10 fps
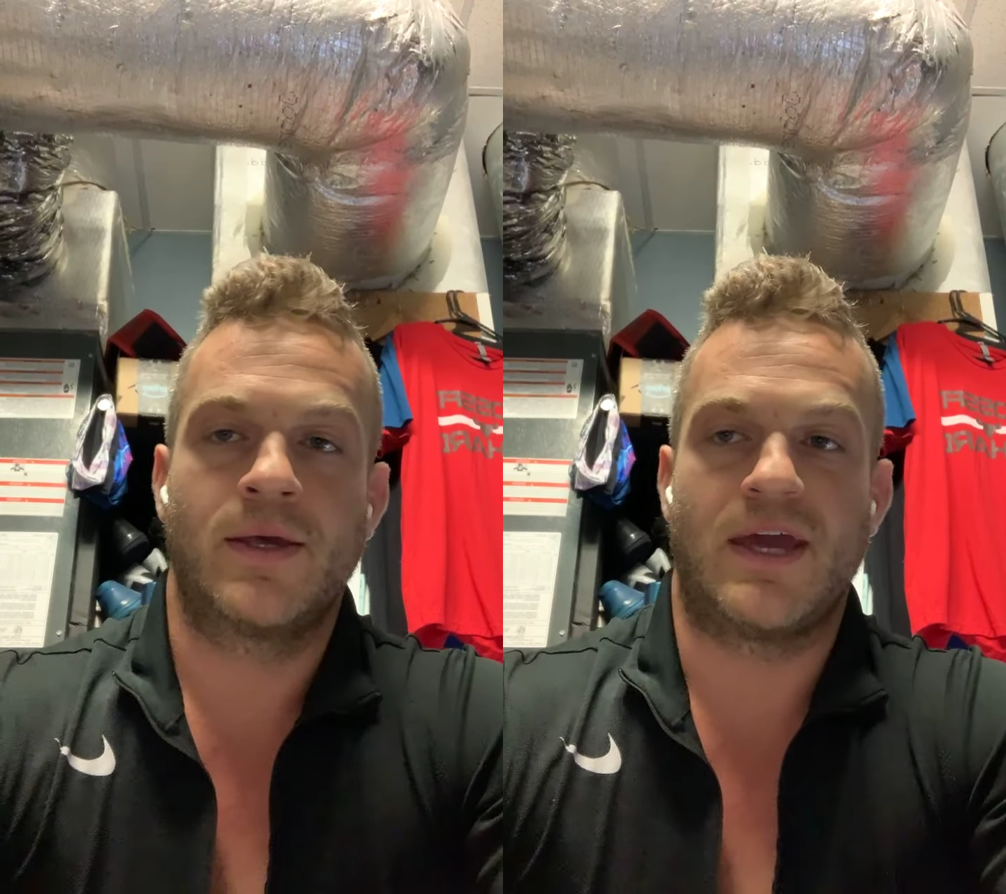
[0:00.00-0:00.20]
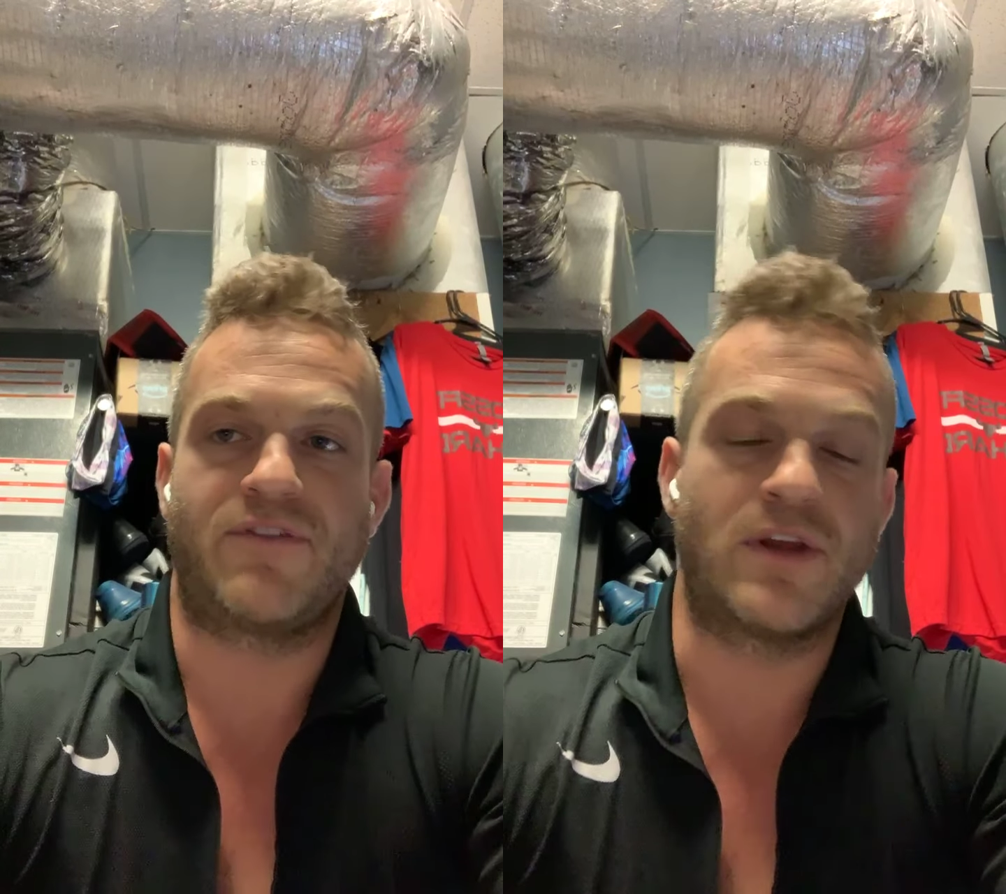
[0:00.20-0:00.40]

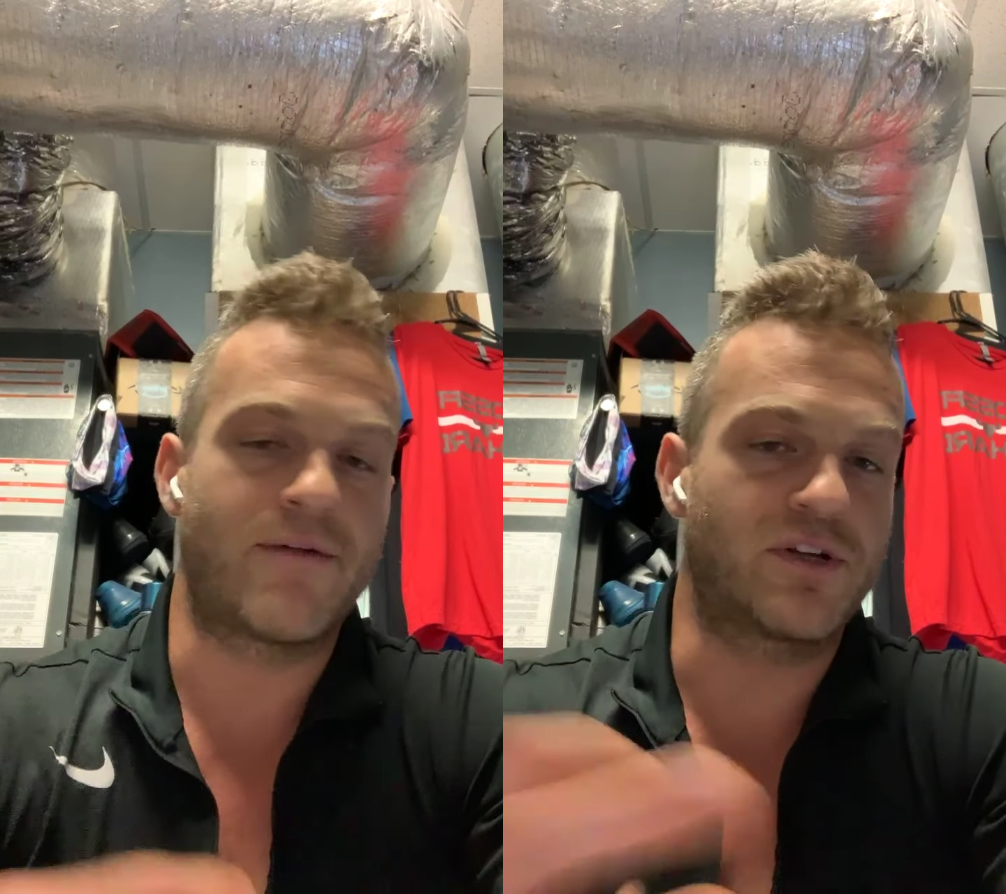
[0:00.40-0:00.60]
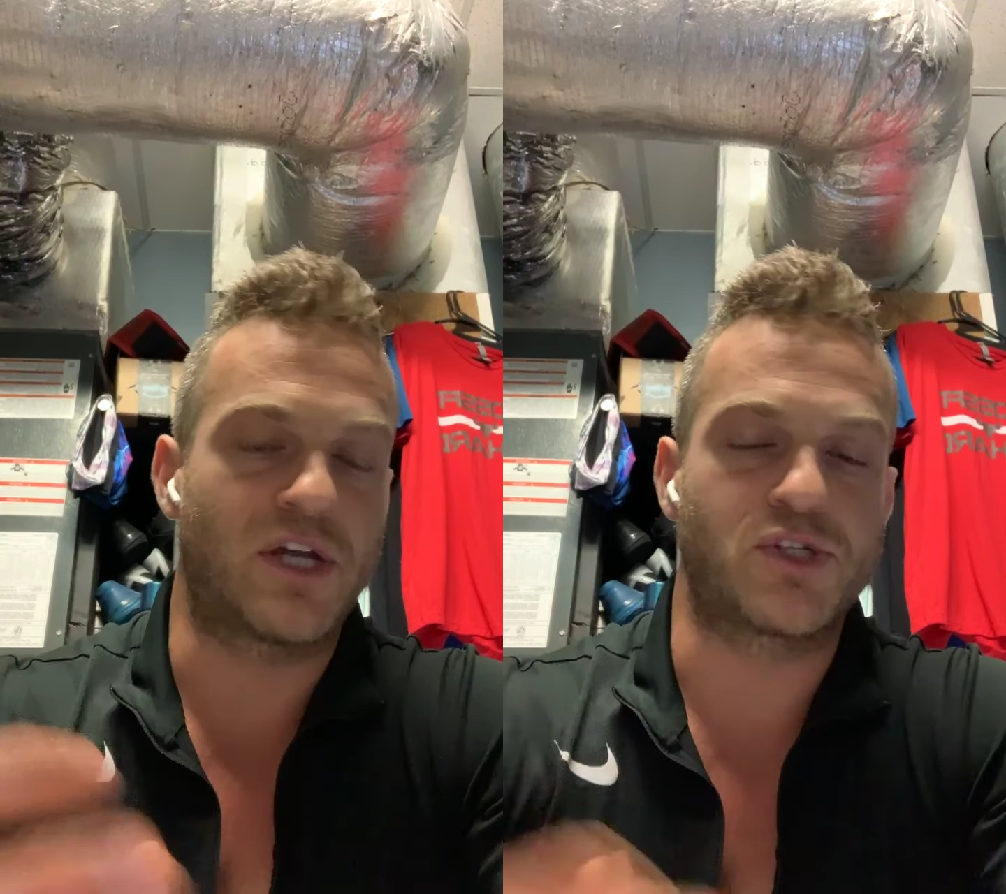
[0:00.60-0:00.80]
if you
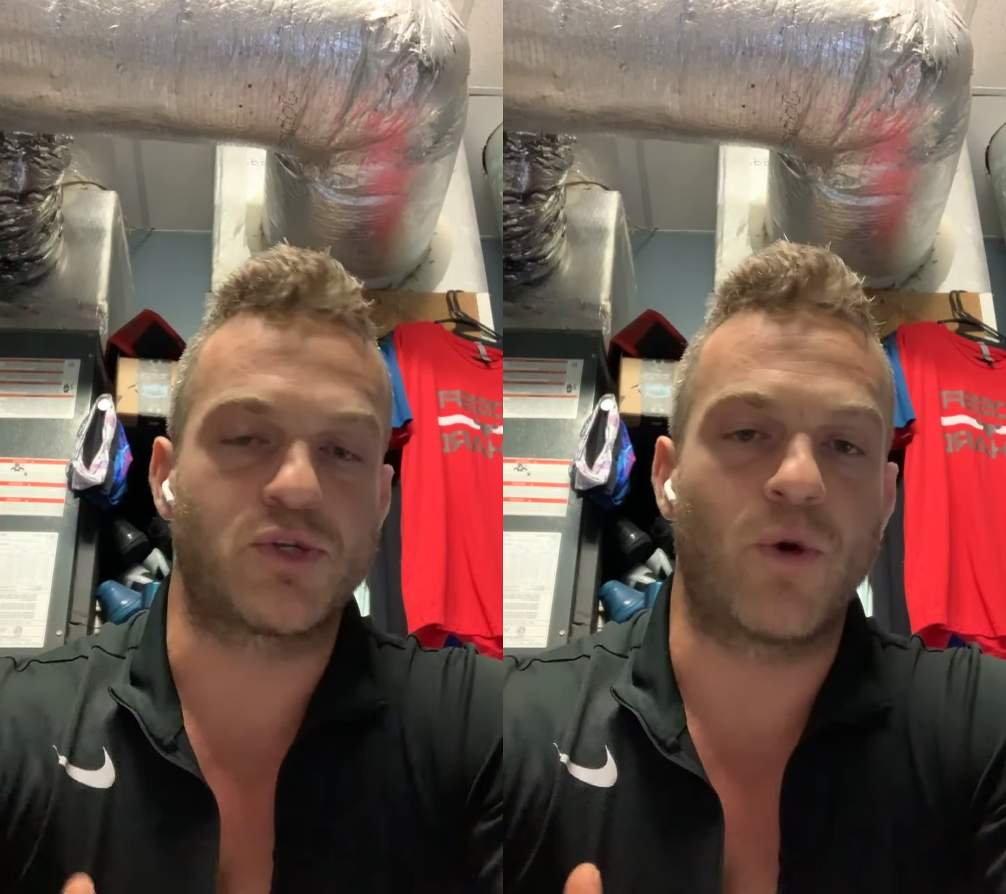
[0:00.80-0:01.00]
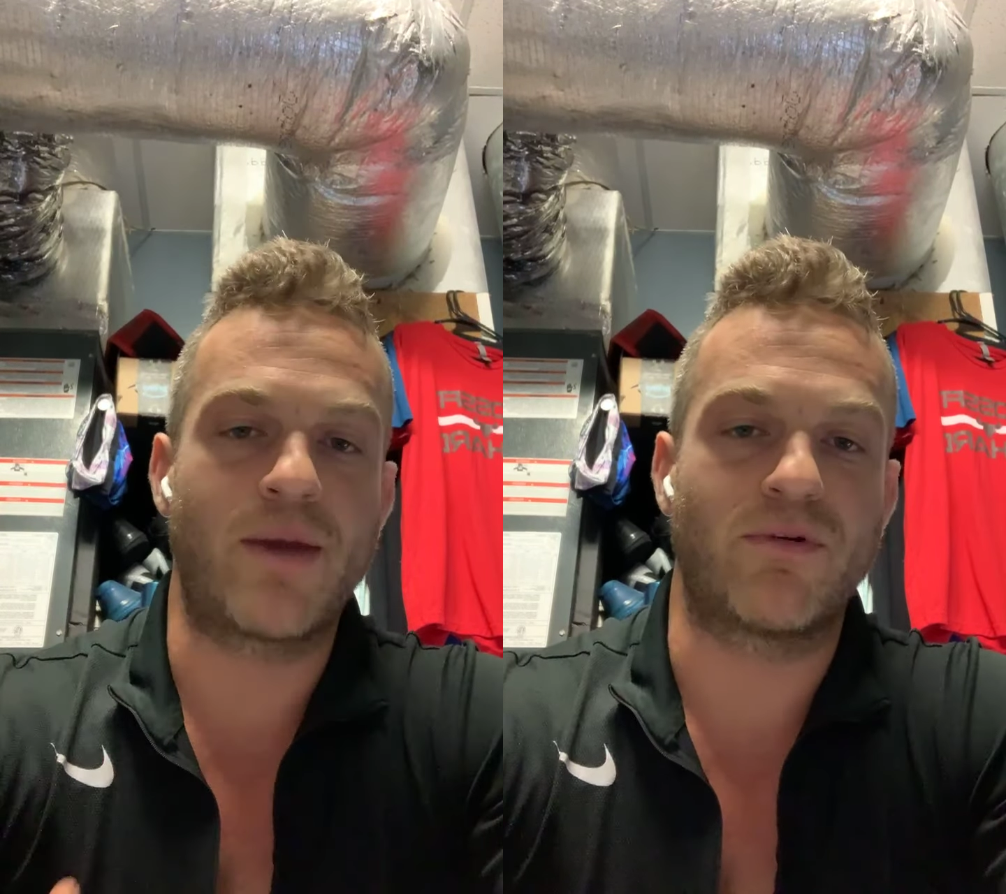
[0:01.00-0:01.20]
never touched a
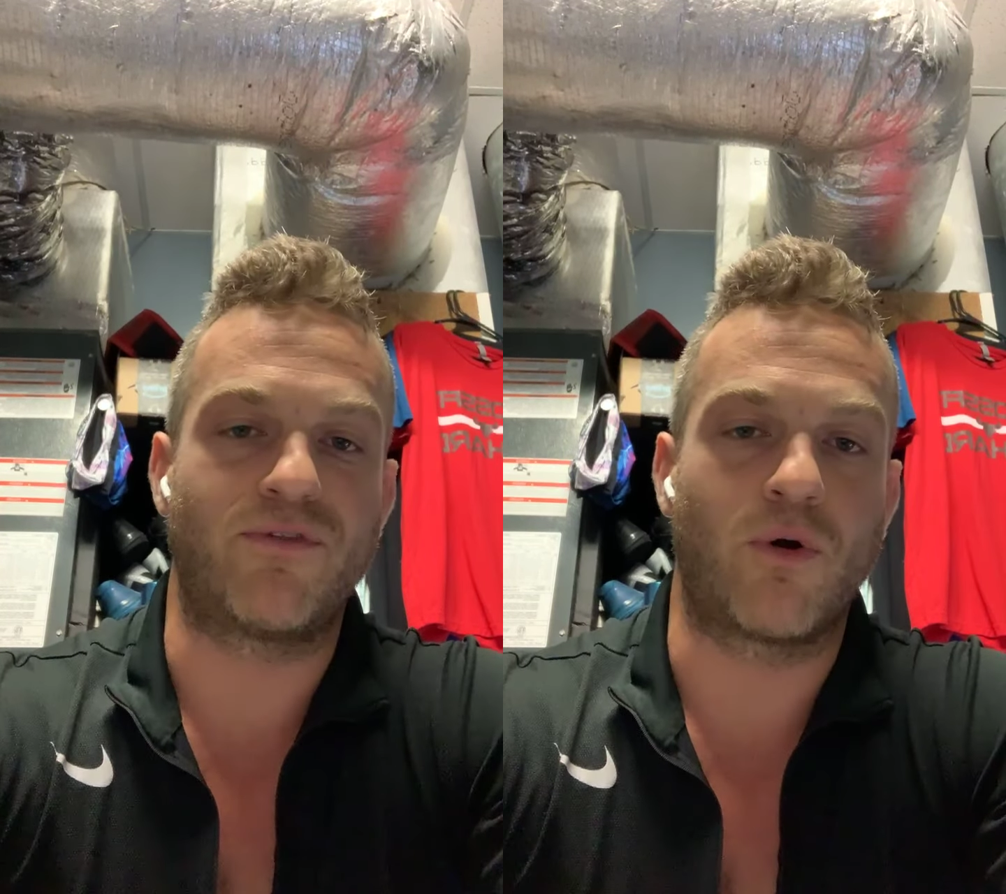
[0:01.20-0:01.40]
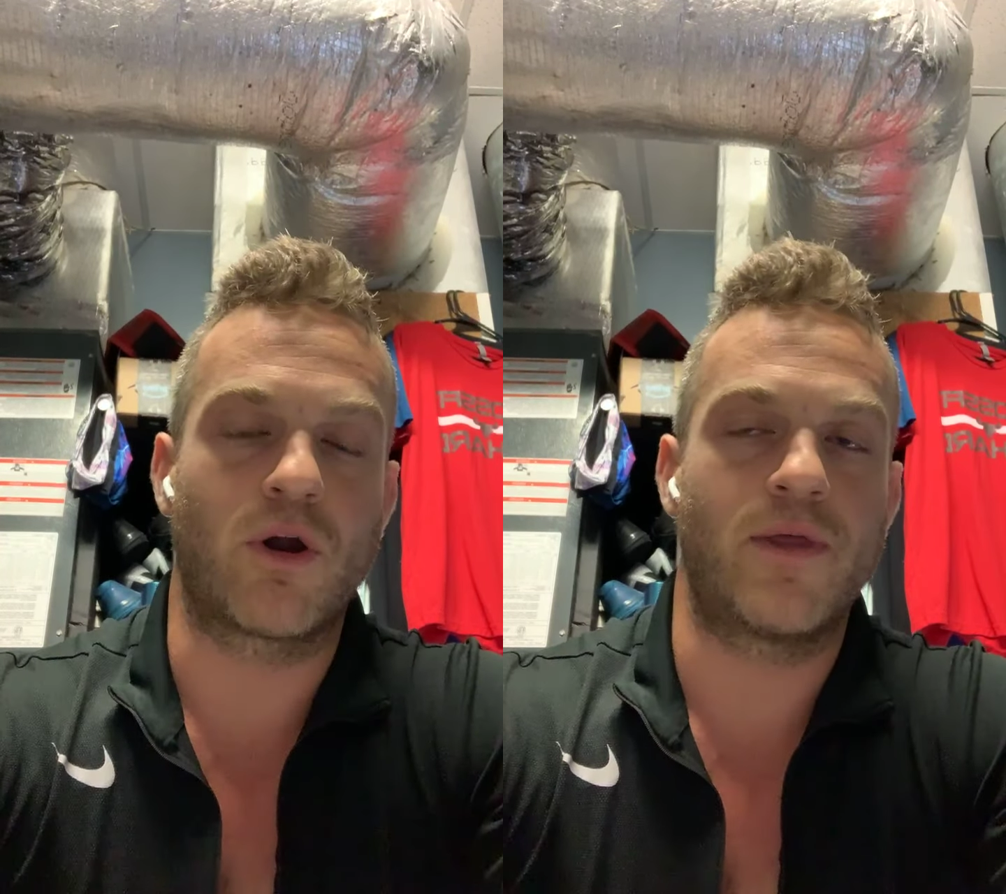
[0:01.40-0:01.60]
weight before,